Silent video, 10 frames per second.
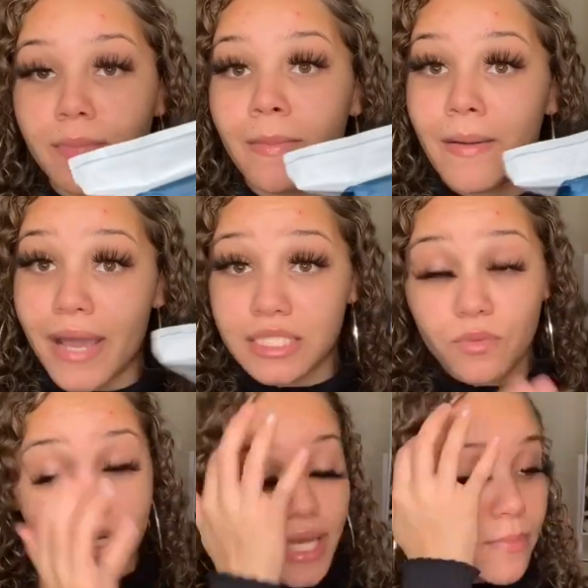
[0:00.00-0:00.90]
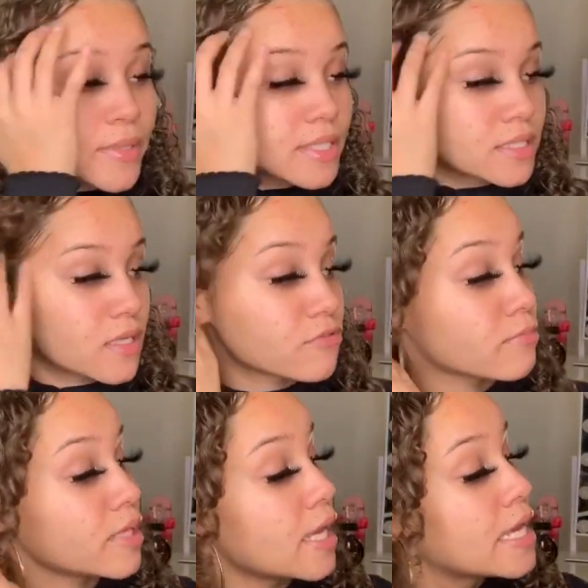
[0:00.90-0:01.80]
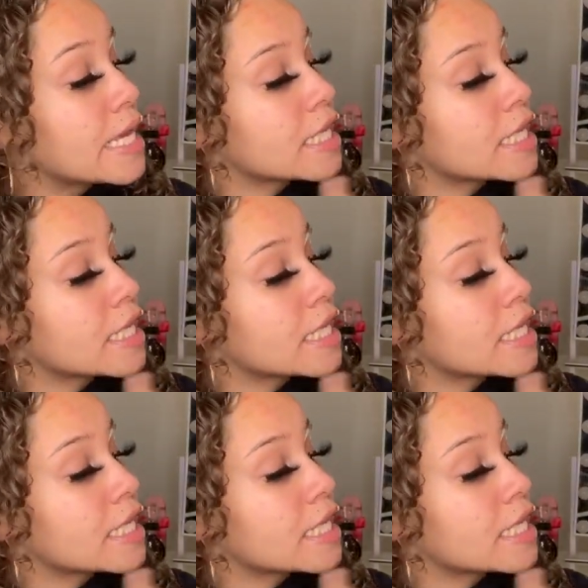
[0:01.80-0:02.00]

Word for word: My mom actually went ahead and picked these up for me.